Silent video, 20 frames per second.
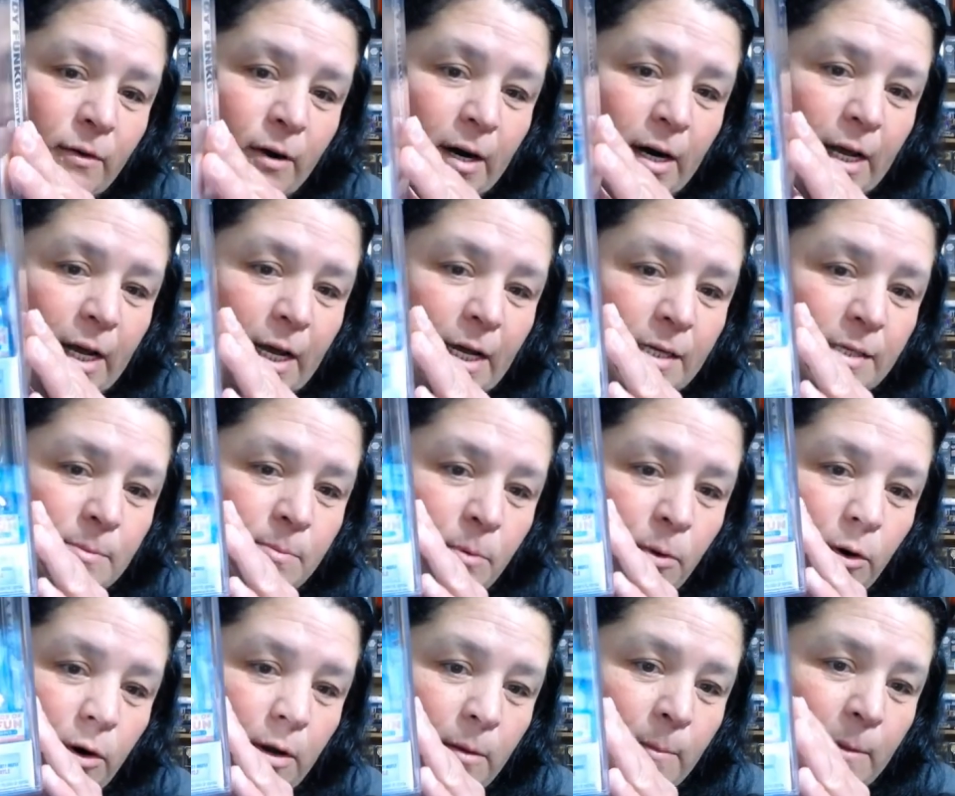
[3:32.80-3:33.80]
Marty
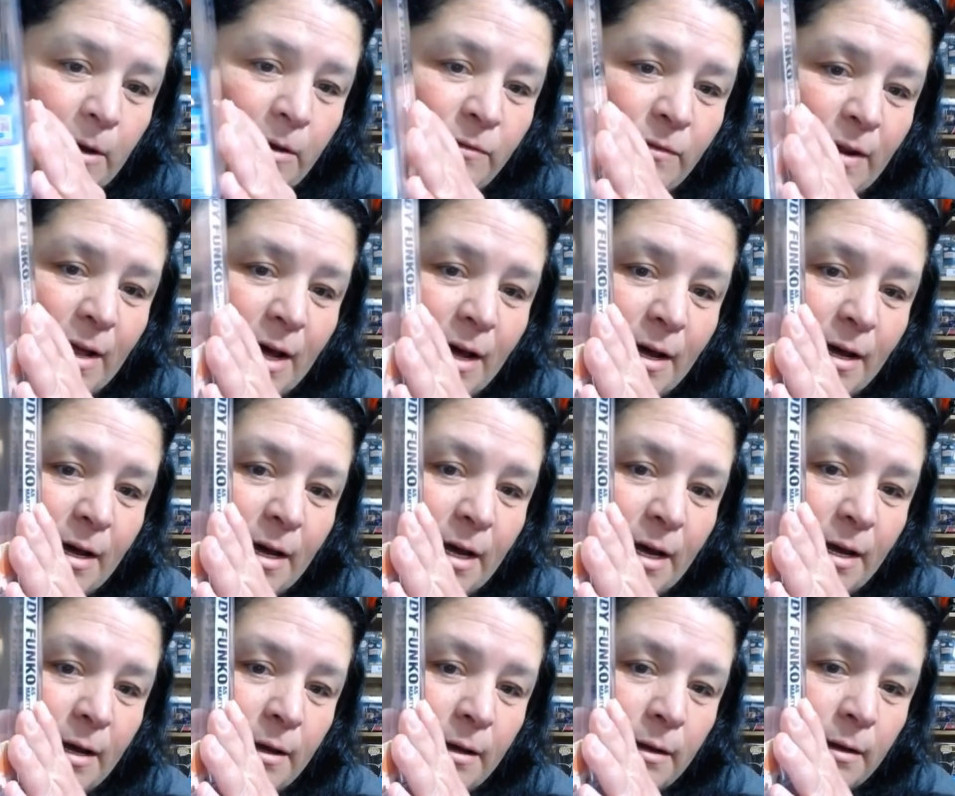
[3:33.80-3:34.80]
McFly,
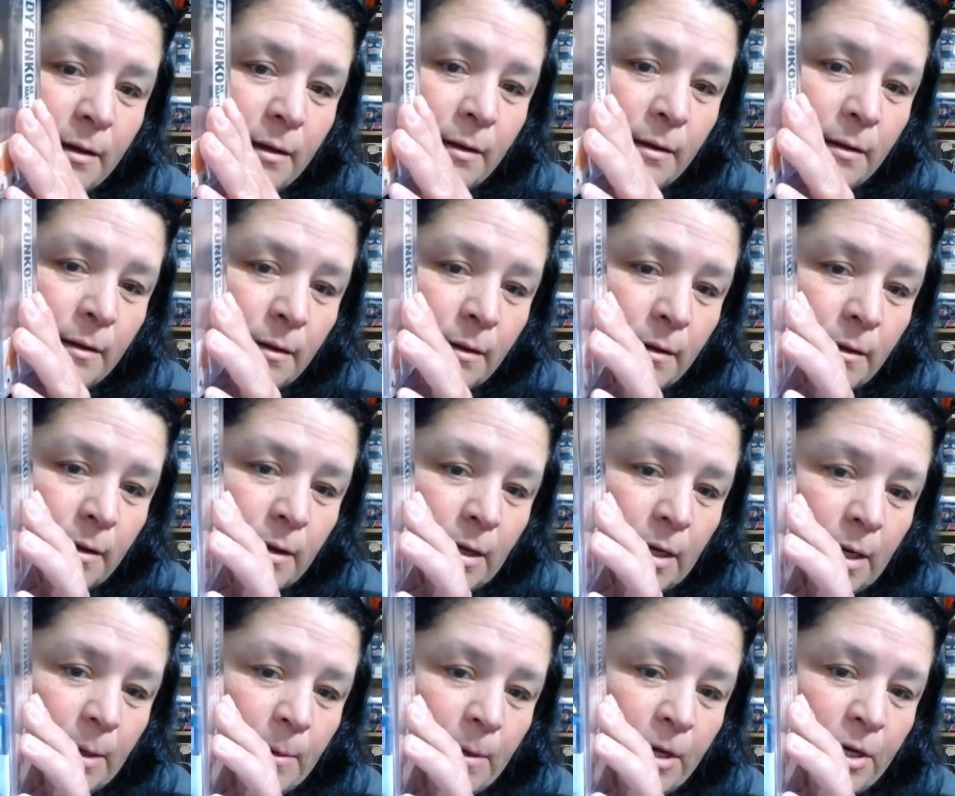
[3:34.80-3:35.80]

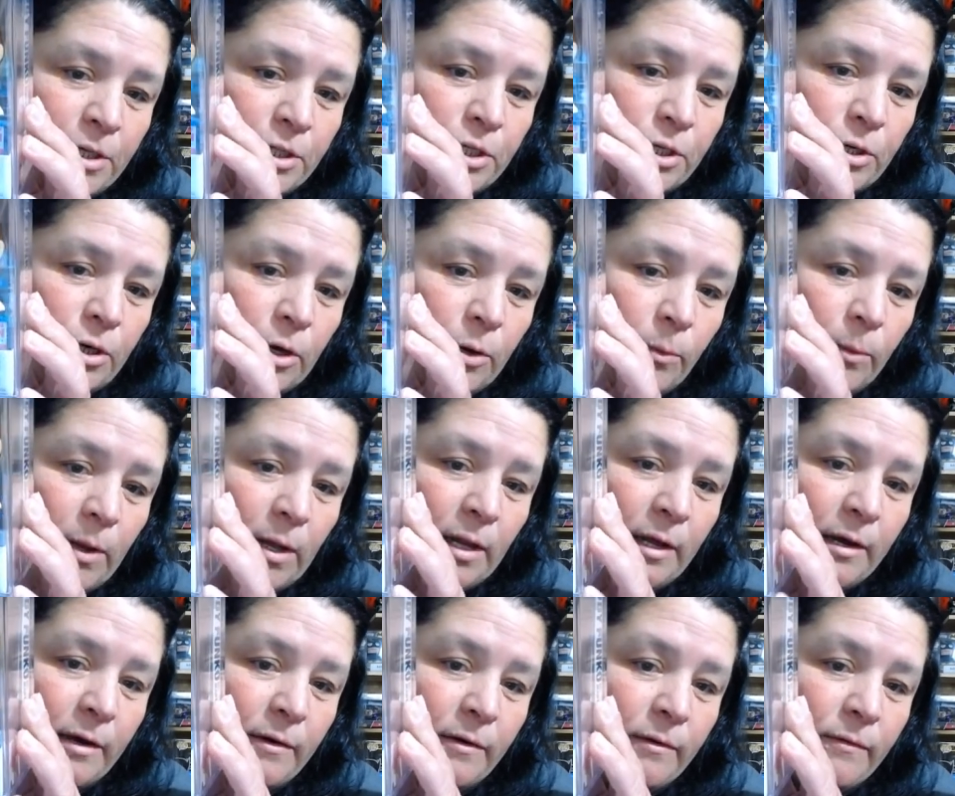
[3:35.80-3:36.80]
because you know we
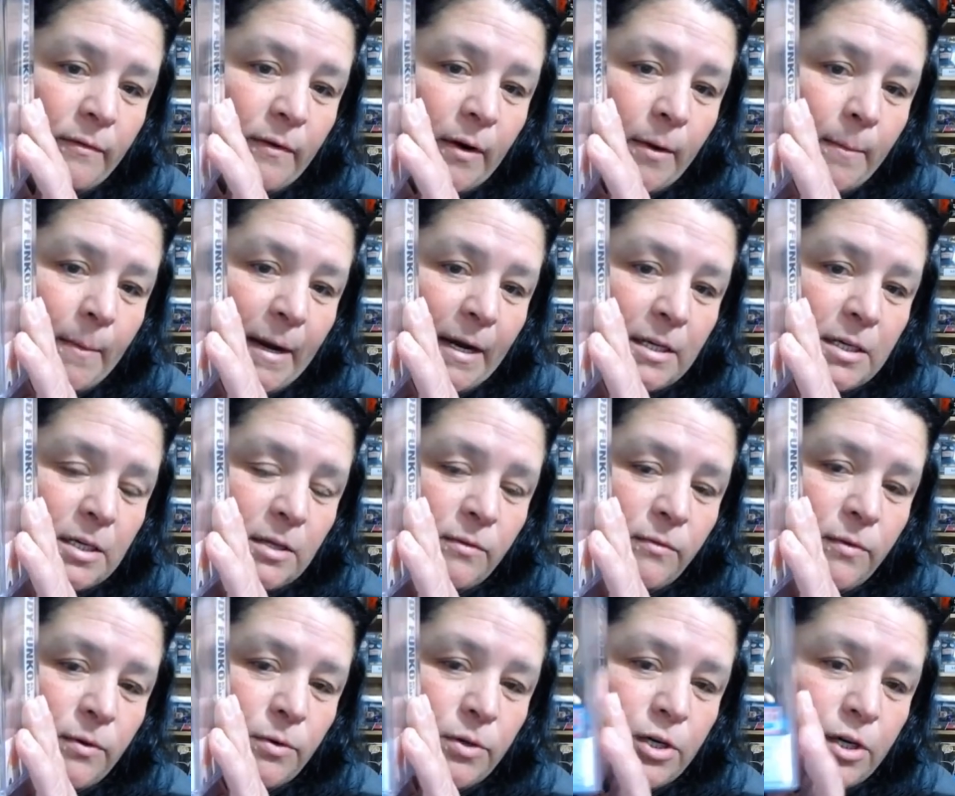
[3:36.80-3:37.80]
love our Back to the
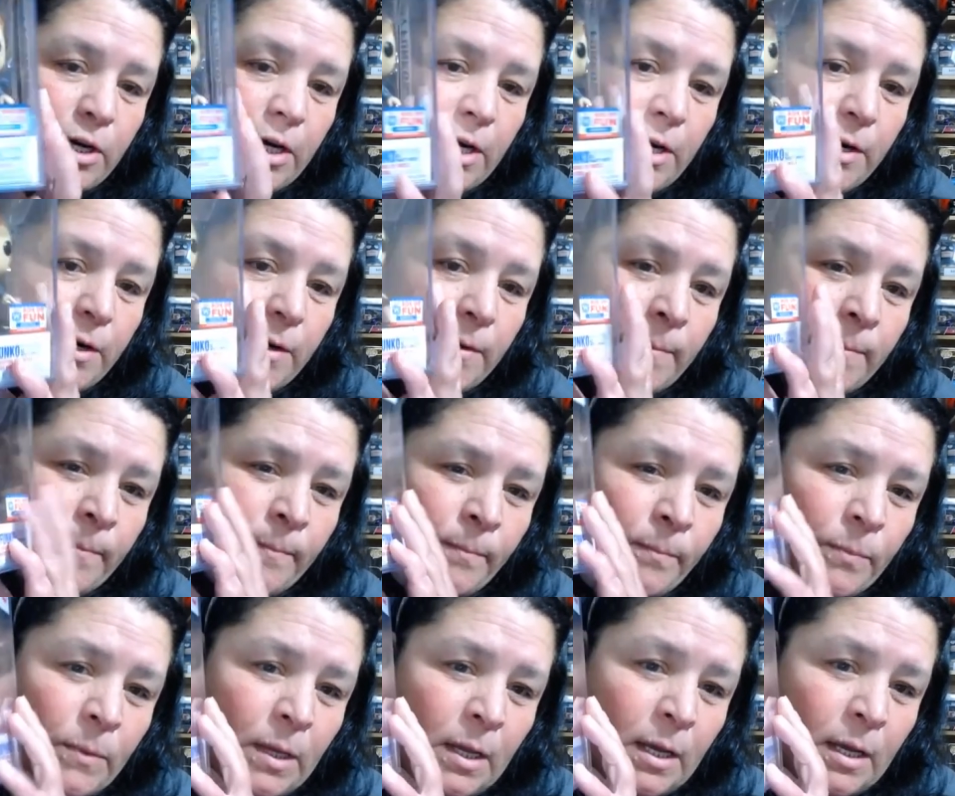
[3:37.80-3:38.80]
Future here.
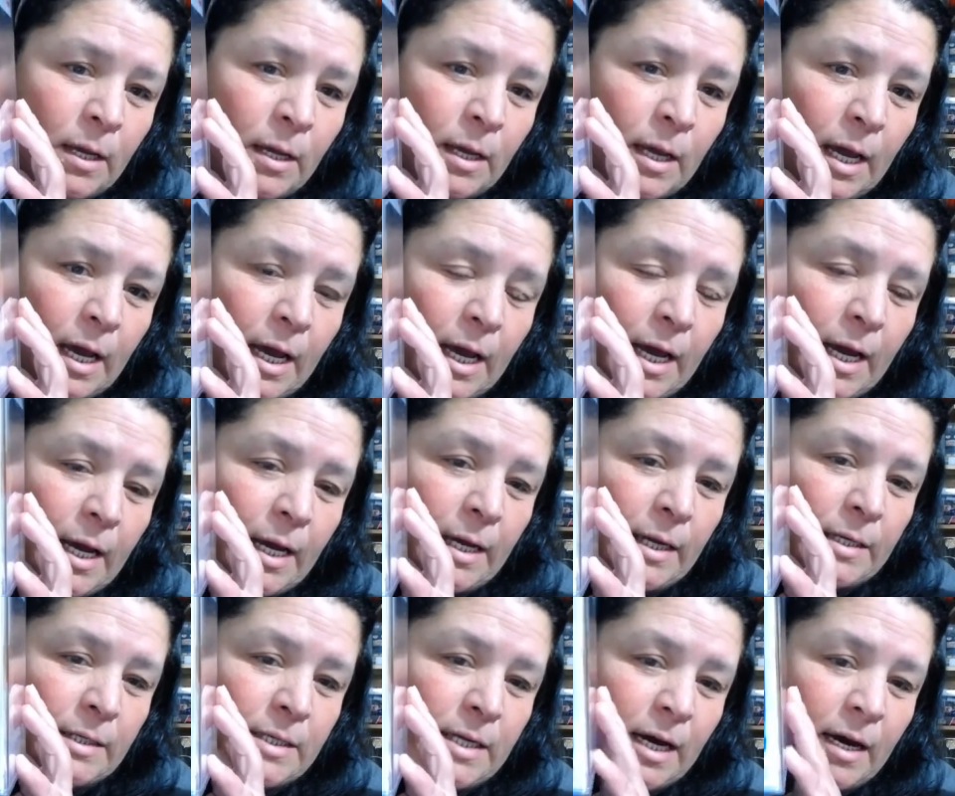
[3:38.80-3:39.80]

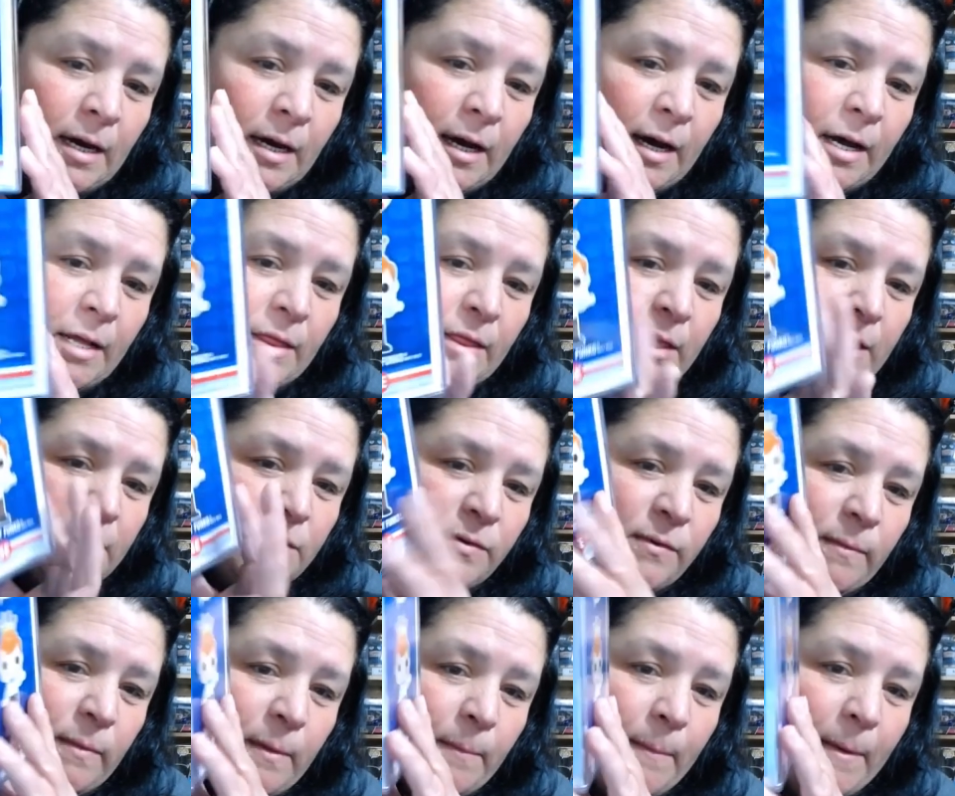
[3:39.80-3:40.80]
And I got this
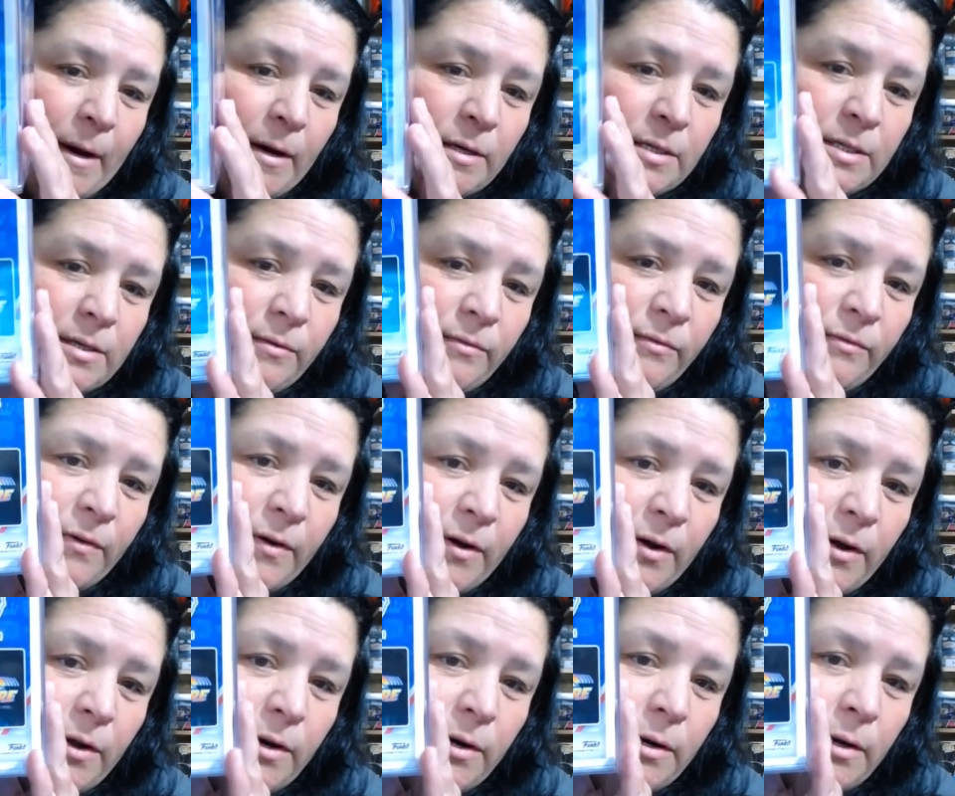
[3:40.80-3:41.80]
from the Box of
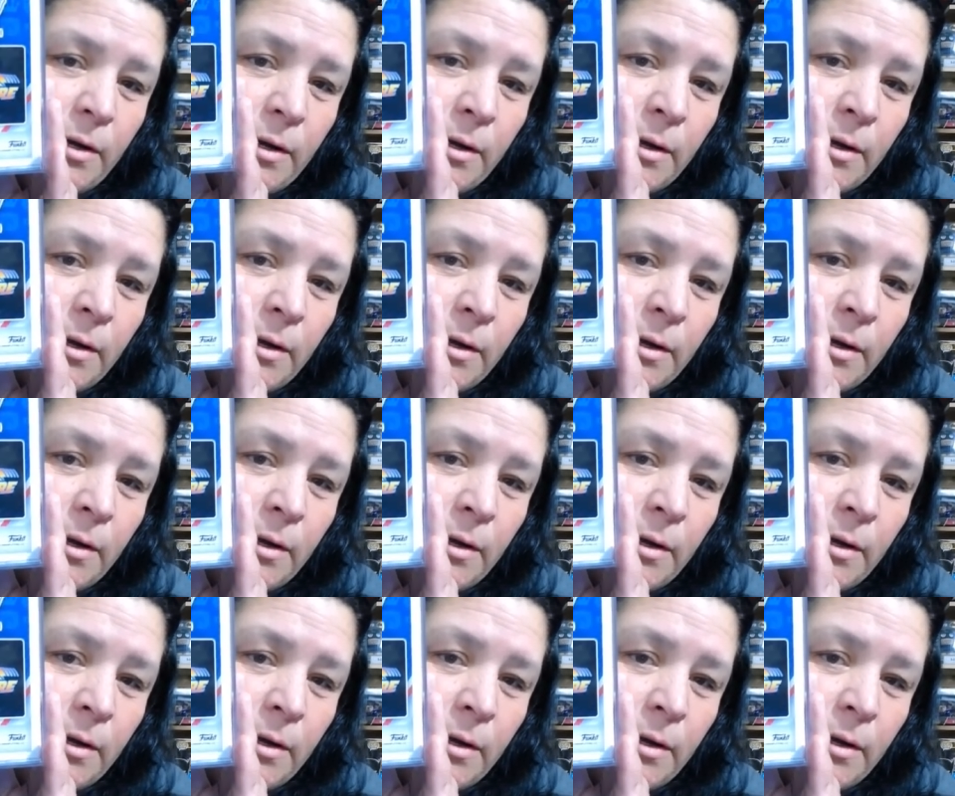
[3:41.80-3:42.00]
Fun,